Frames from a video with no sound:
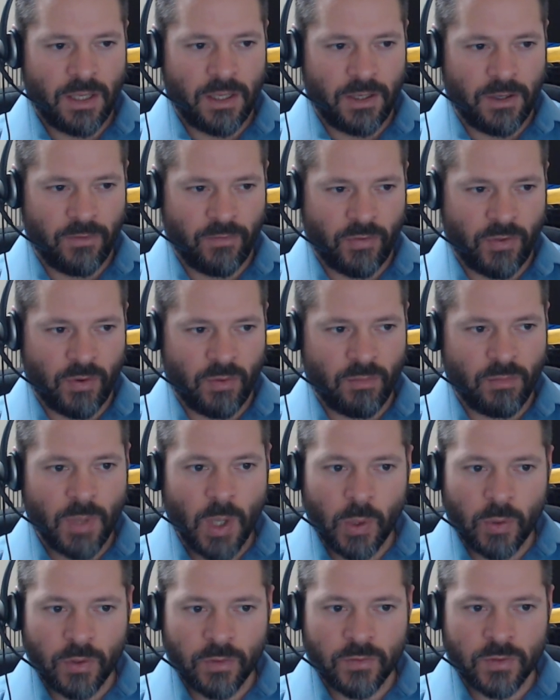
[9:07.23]
if their
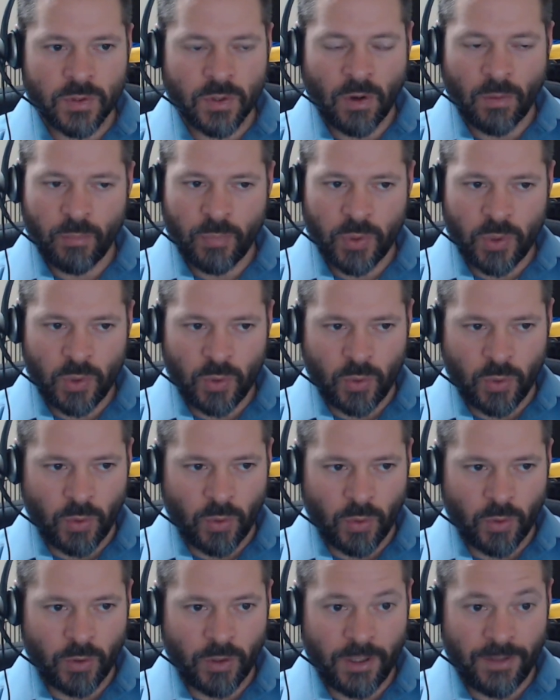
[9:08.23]
motives are pure,